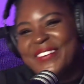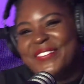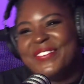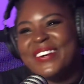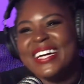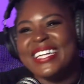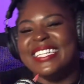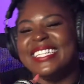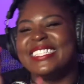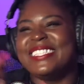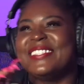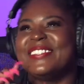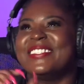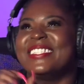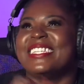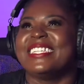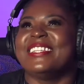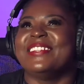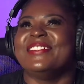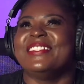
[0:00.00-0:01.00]
What did you
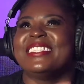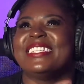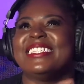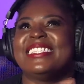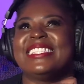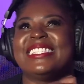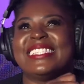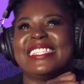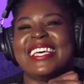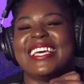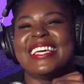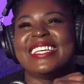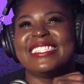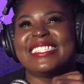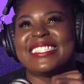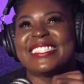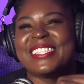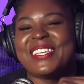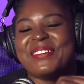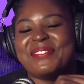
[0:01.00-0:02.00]
do? You just
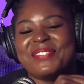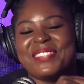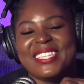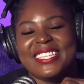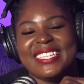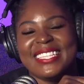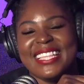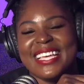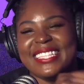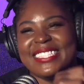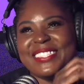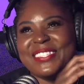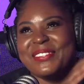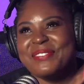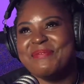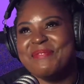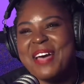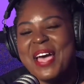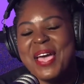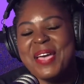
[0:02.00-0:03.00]
said something that
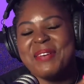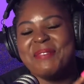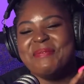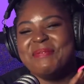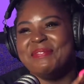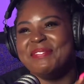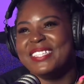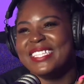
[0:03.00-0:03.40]
you made.